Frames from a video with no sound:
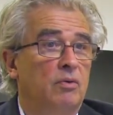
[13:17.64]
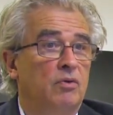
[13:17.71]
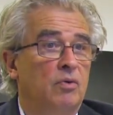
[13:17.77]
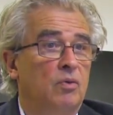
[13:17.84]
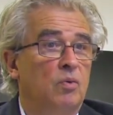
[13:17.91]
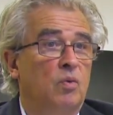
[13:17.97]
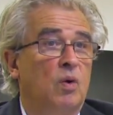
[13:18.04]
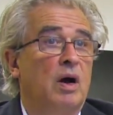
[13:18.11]

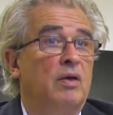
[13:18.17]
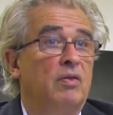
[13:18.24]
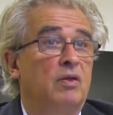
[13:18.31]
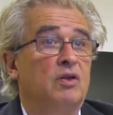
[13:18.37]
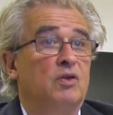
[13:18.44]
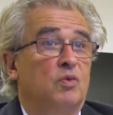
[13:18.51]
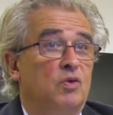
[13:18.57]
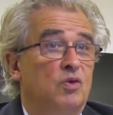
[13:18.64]
to why
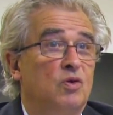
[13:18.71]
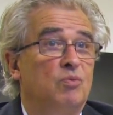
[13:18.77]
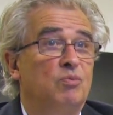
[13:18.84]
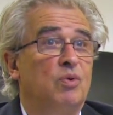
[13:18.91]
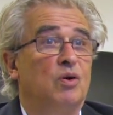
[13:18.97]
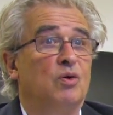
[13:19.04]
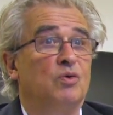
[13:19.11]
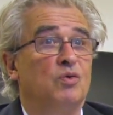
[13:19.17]
this was
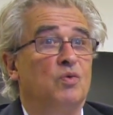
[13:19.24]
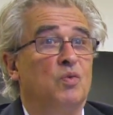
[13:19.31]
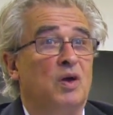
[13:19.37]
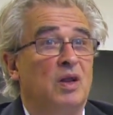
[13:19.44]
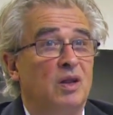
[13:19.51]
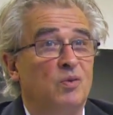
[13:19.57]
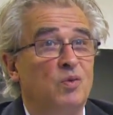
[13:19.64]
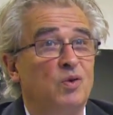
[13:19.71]
composed,
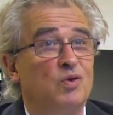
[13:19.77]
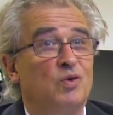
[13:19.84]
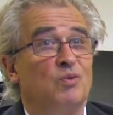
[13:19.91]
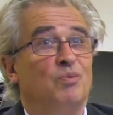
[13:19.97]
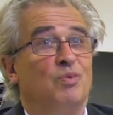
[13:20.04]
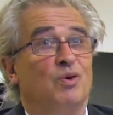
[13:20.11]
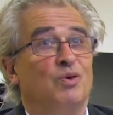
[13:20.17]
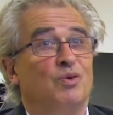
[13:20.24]
when it was
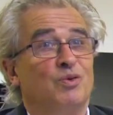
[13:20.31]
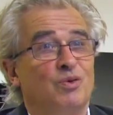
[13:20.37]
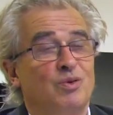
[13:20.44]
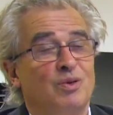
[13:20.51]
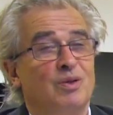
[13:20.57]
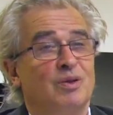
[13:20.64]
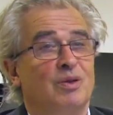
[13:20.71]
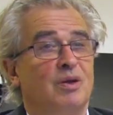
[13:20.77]

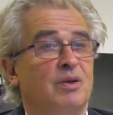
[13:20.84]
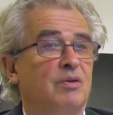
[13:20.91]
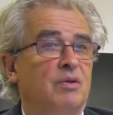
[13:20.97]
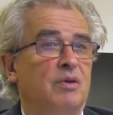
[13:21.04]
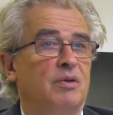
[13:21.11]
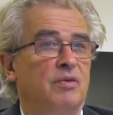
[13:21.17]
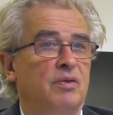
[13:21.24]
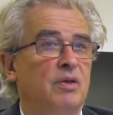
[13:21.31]
composed. And
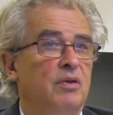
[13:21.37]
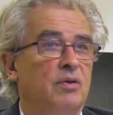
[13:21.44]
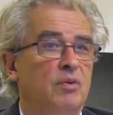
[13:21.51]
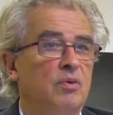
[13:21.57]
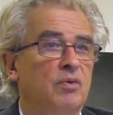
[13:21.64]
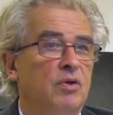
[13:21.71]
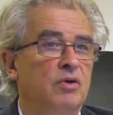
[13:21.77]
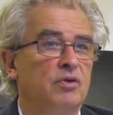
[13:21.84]
I
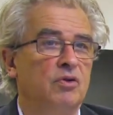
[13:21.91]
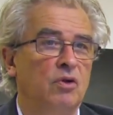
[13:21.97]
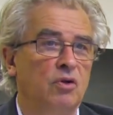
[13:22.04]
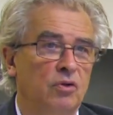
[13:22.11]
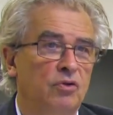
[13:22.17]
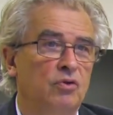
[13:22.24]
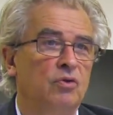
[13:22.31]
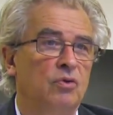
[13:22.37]
think there is a
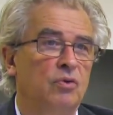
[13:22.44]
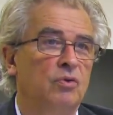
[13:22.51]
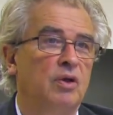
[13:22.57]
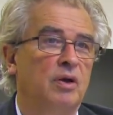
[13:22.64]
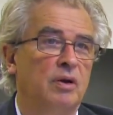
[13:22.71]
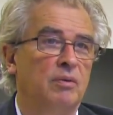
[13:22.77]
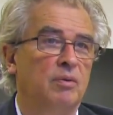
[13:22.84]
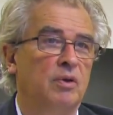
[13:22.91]
lot to do
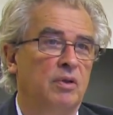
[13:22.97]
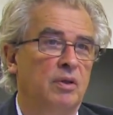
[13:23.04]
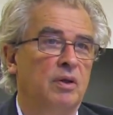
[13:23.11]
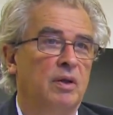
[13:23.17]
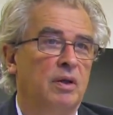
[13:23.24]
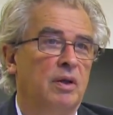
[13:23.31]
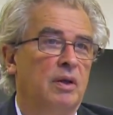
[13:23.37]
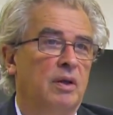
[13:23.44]
there with
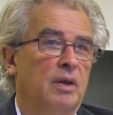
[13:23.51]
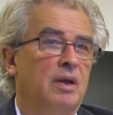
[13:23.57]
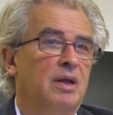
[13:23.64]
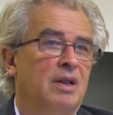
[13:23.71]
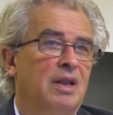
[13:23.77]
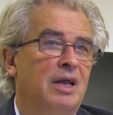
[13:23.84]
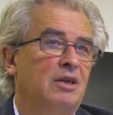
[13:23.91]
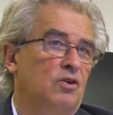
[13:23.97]

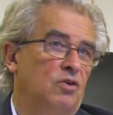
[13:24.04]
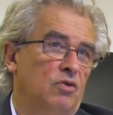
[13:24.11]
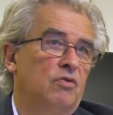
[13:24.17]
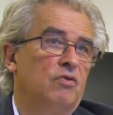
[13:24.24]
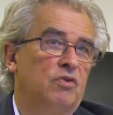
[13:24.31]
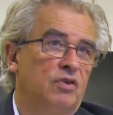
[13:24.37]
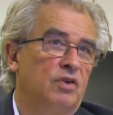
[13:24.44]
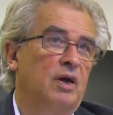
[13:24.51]
lecture
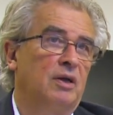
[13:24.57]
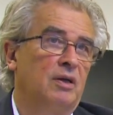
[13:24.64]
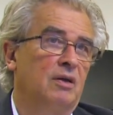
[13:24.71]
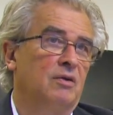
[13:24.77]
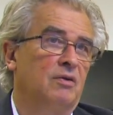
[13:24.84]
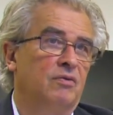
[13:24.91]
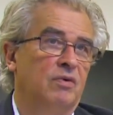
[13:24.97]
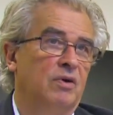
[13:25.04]

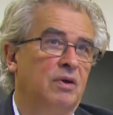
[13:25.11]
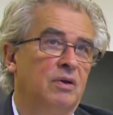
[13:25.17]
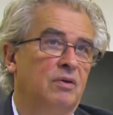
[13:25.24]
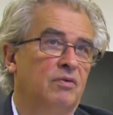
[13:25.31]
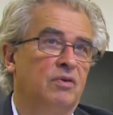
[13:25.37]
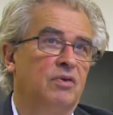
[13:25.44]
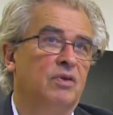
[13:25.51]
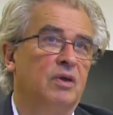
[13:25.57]
recitals, very
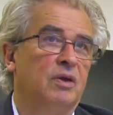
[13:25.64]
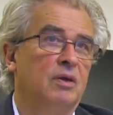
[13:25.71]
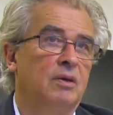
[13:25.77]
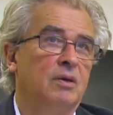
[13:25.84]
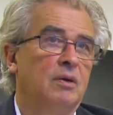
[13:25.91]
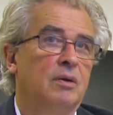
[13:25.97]
interesting.